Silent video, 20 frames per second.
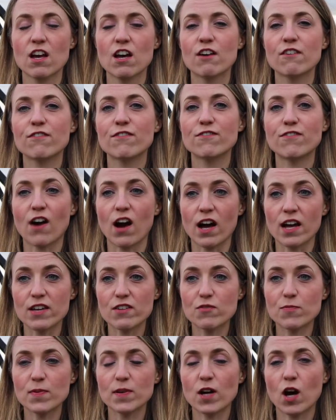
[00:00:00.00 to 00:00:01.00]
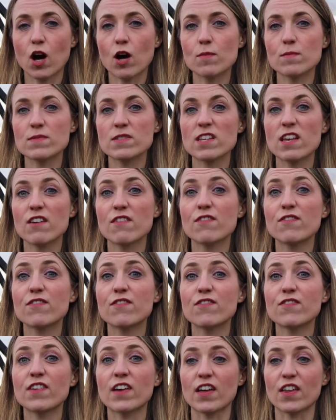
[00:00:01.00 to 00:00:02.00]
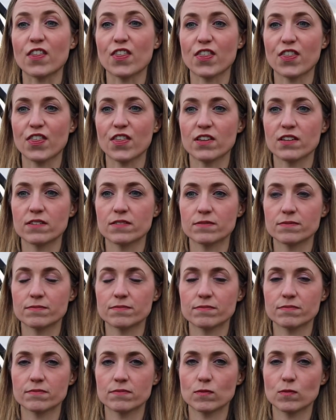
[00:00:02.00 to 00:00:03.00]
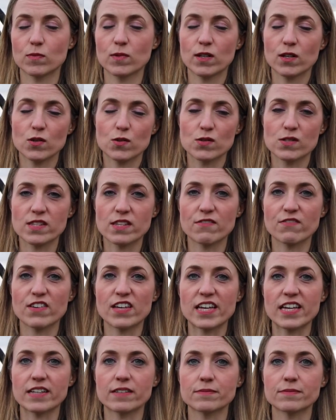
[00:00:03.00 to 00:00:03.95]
5 becomes 5th. We lose the V.